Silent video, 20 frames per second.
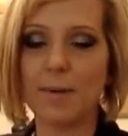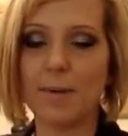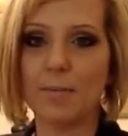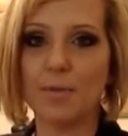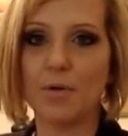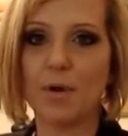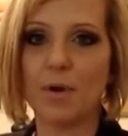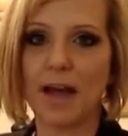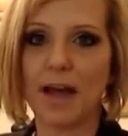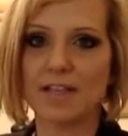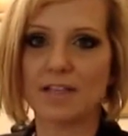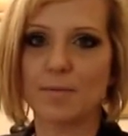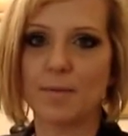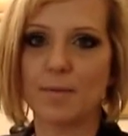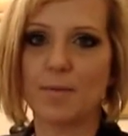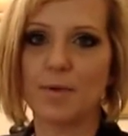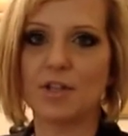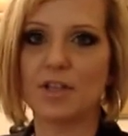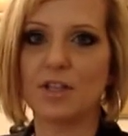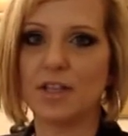people who
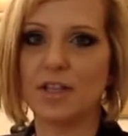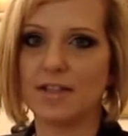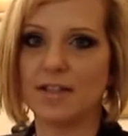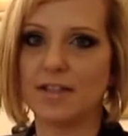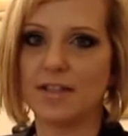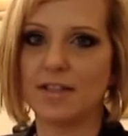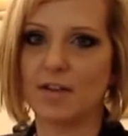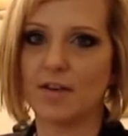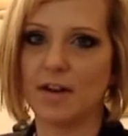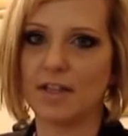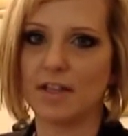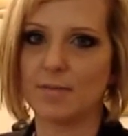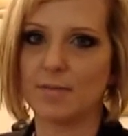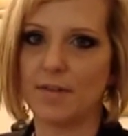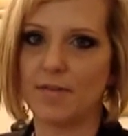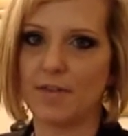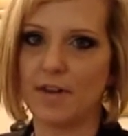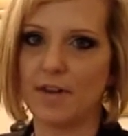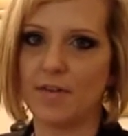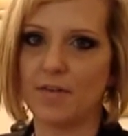ask me which e-cigarette is
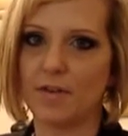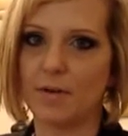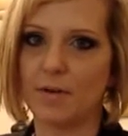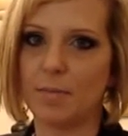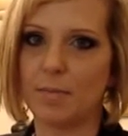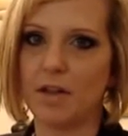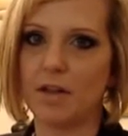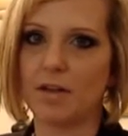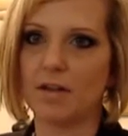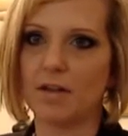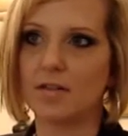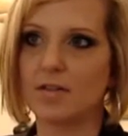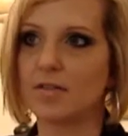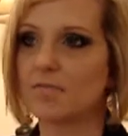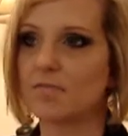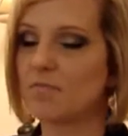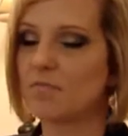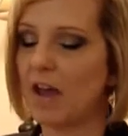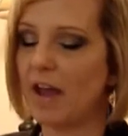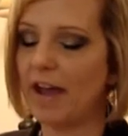my favorite
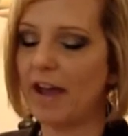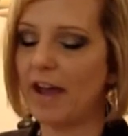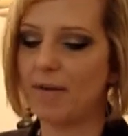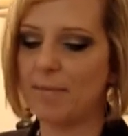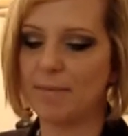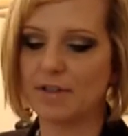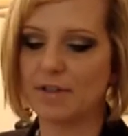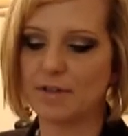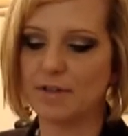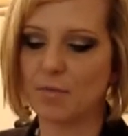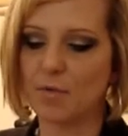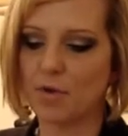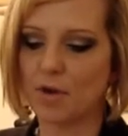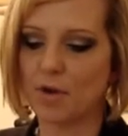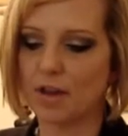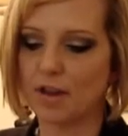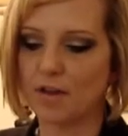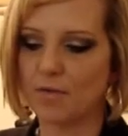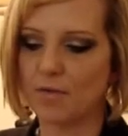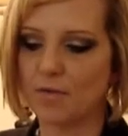because I have been
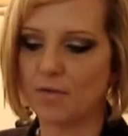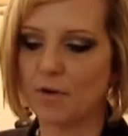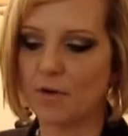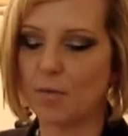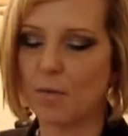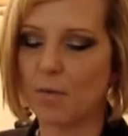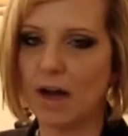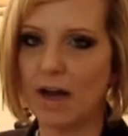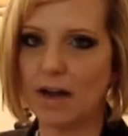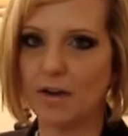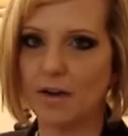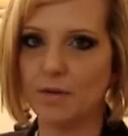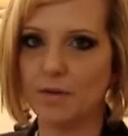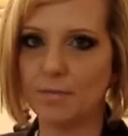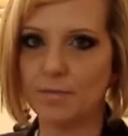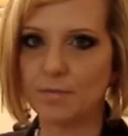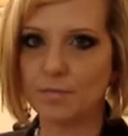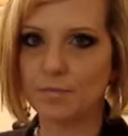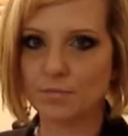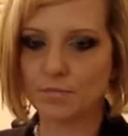smoking them for a while.
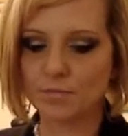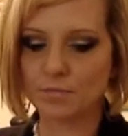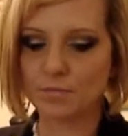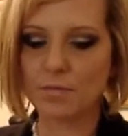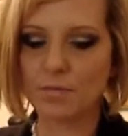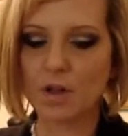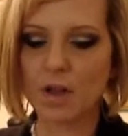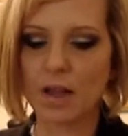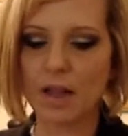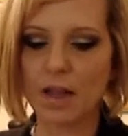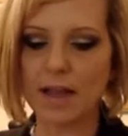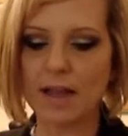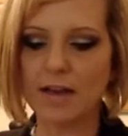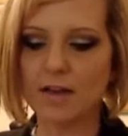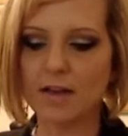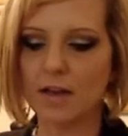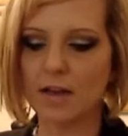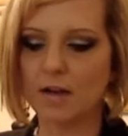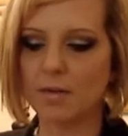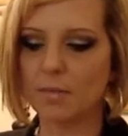
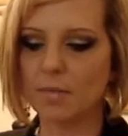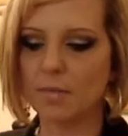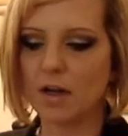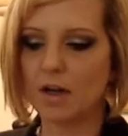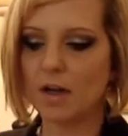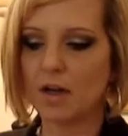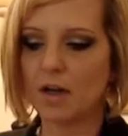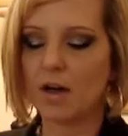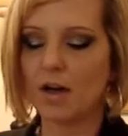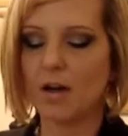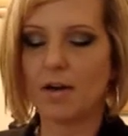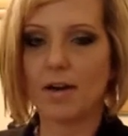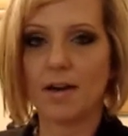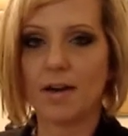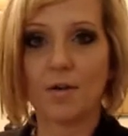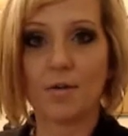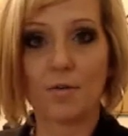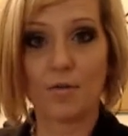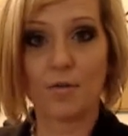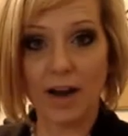And
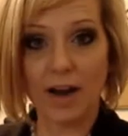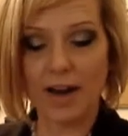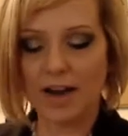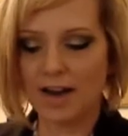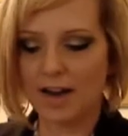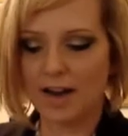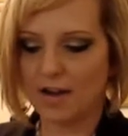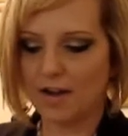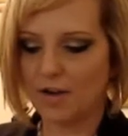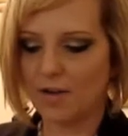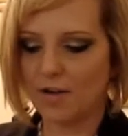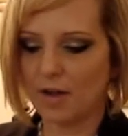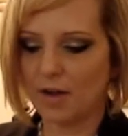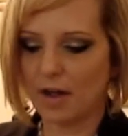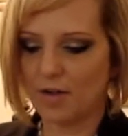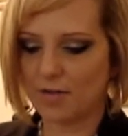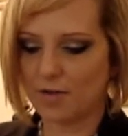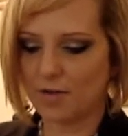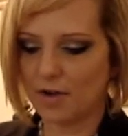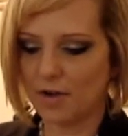right now,
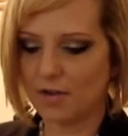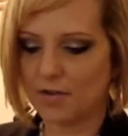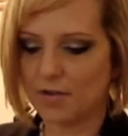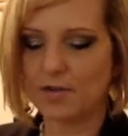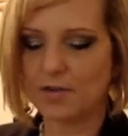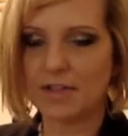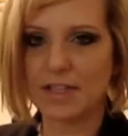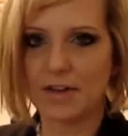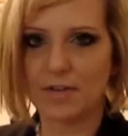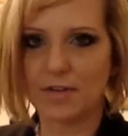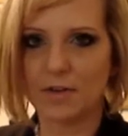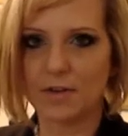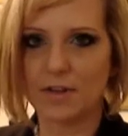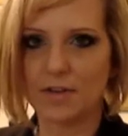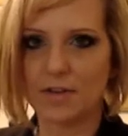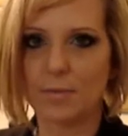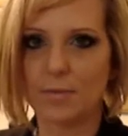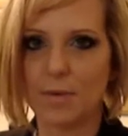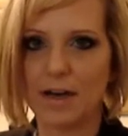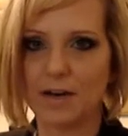I've gone through several
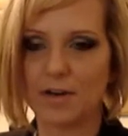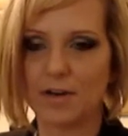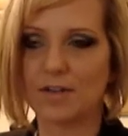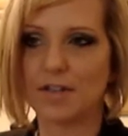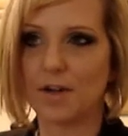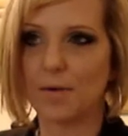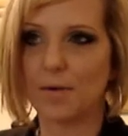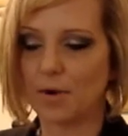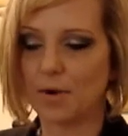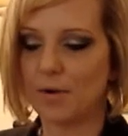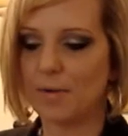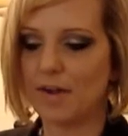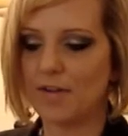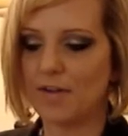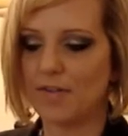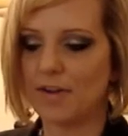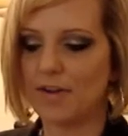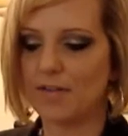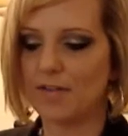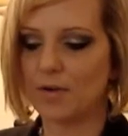different models that were
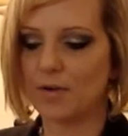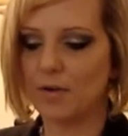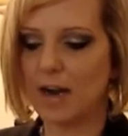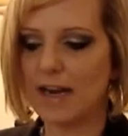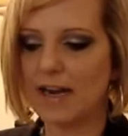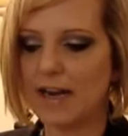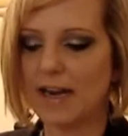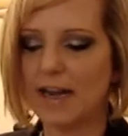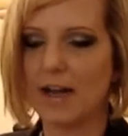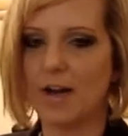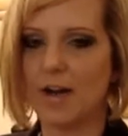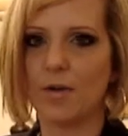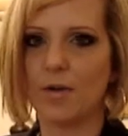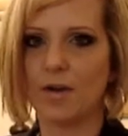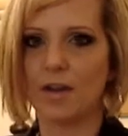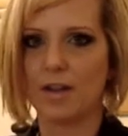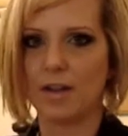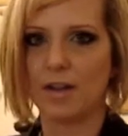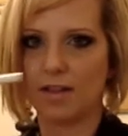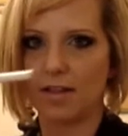my favorite. Right
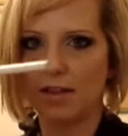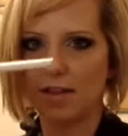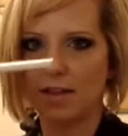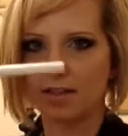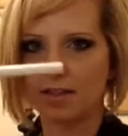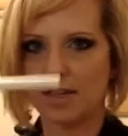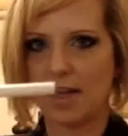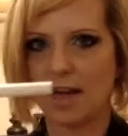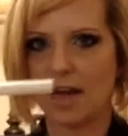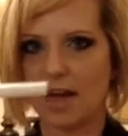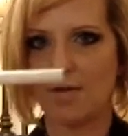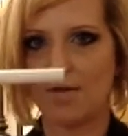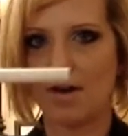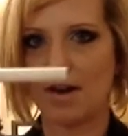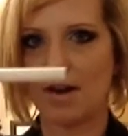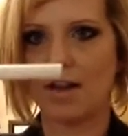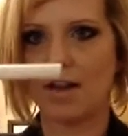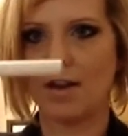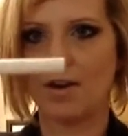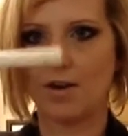now, this guy
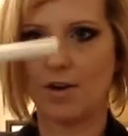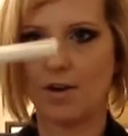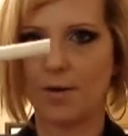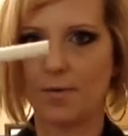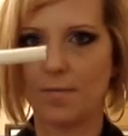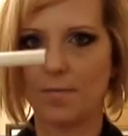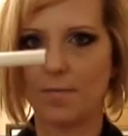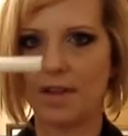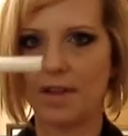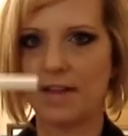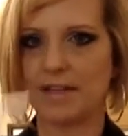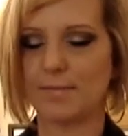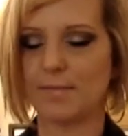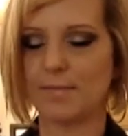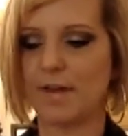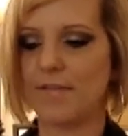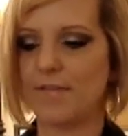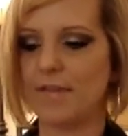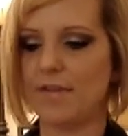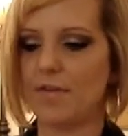right here
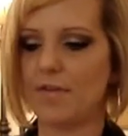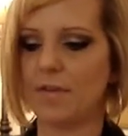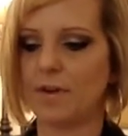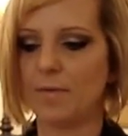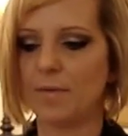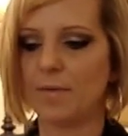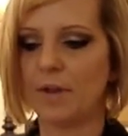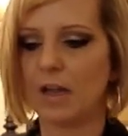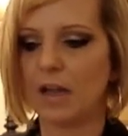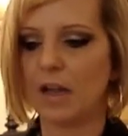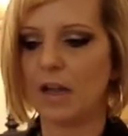is my favorite.